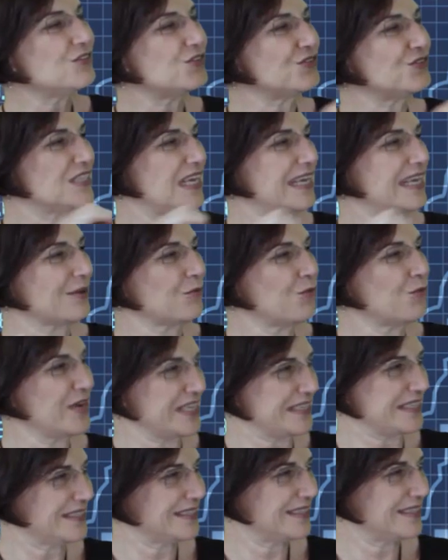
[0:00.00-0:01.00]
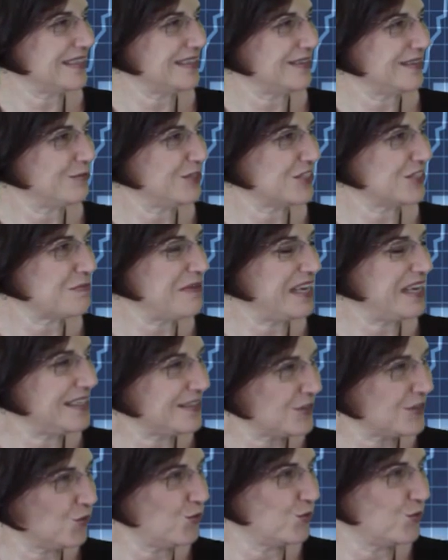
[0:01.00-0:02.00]
you take with, which
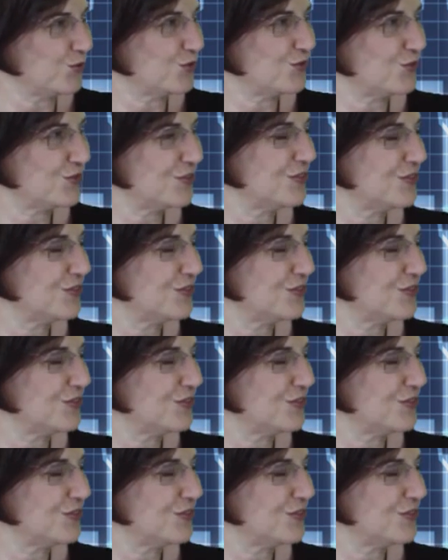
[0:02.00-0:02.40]
made it yours?